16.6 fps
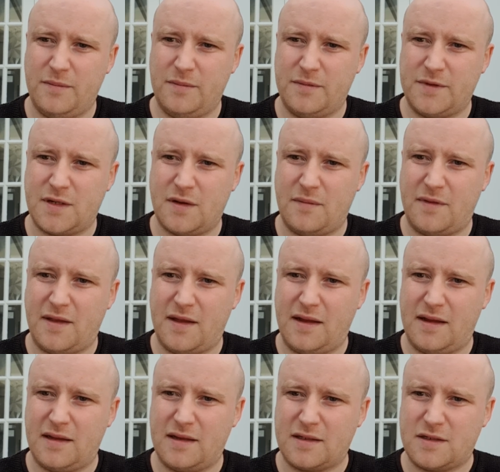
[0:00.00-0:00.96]
So I
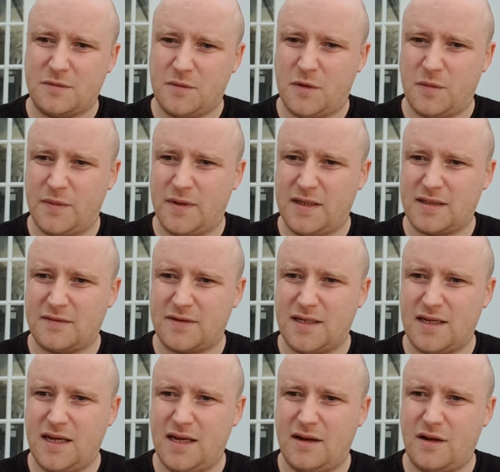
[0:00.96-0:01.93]
think some companies I've
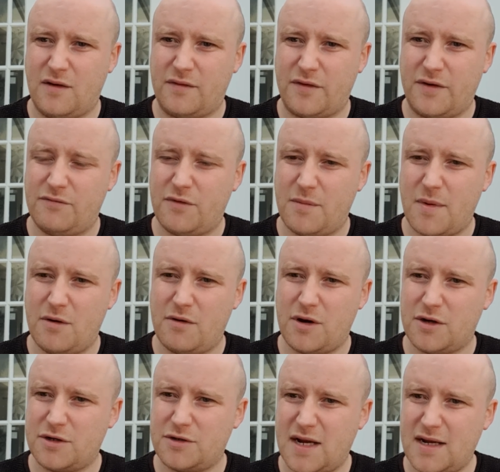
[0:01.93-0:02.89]
seen offering remote
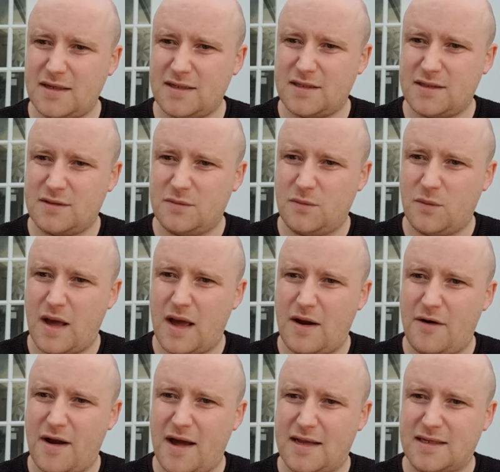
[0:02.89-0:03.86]
contracts,
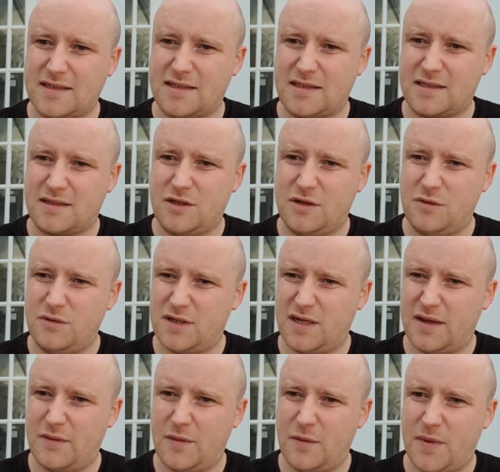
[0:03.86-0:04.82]
whereas
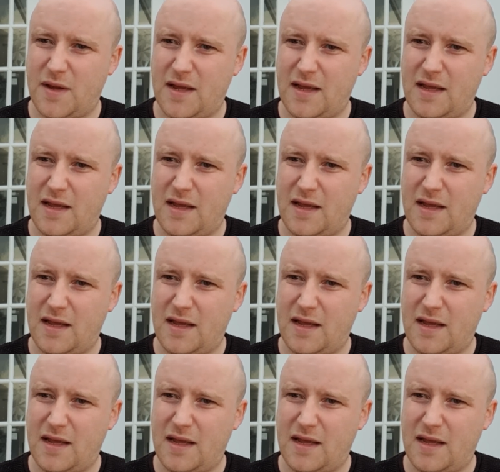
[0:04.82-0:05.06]
usually it would be